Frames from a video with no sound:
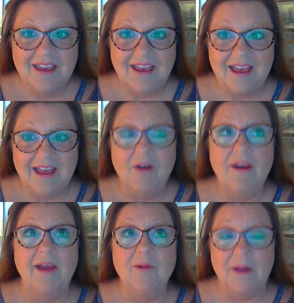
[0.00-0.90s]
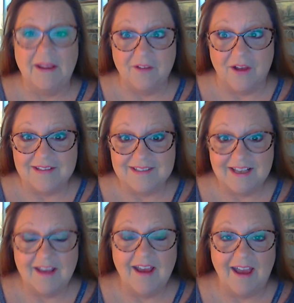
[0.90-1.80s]
weight loss.
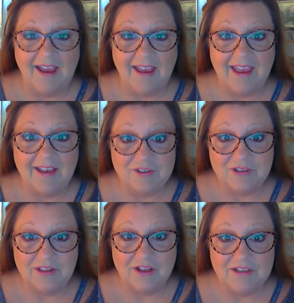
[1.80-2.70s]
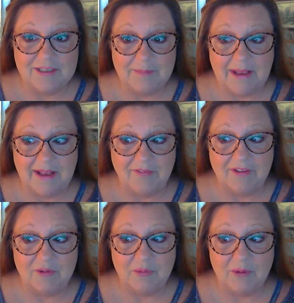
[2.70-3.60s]
I actually lost a pound
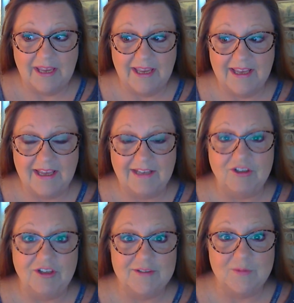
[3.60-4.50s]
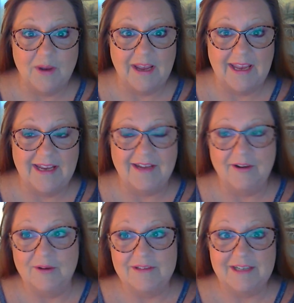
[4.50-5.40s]
this week. I just weighed. I
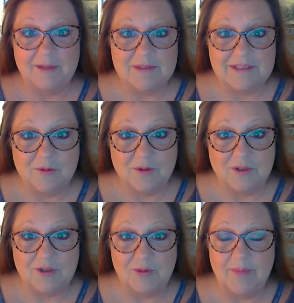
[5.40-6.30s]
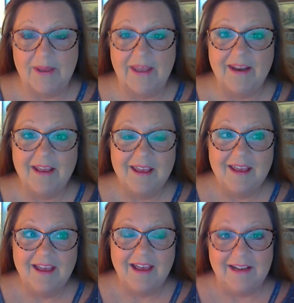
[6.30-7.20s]
know I said I wasn't going to, but
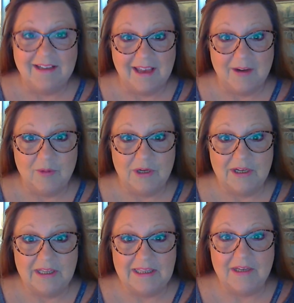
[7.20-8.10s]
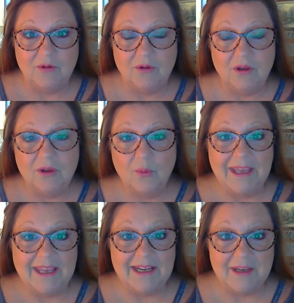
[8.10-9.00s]
I kind of went on a little
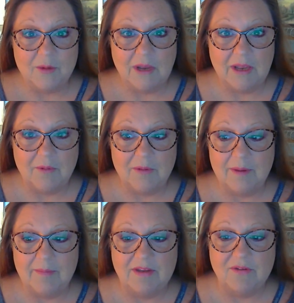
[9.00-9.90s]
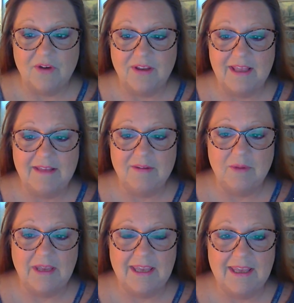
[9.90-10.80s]
weekend getaway with my best friend last
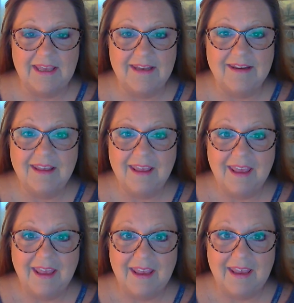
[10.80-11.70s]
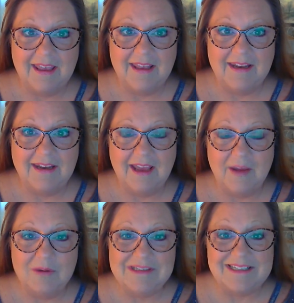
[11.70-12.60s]
weekend, and I
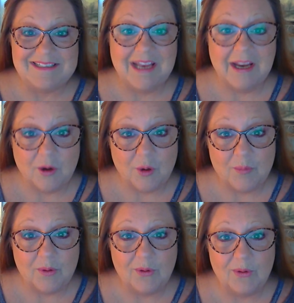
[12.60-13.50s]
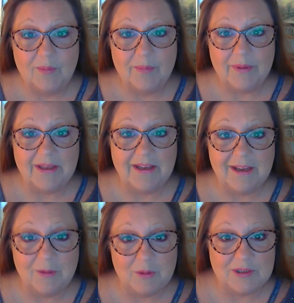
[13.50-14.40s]
wasn't terrible, but
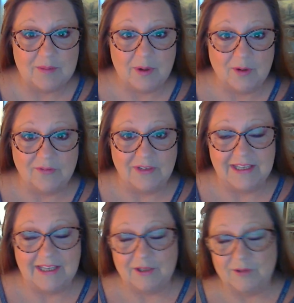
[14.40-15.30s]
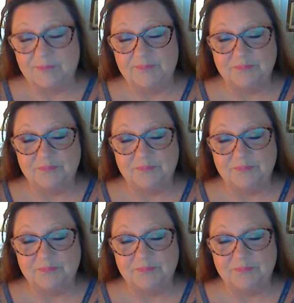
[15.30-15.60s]
I wasn't perfect either.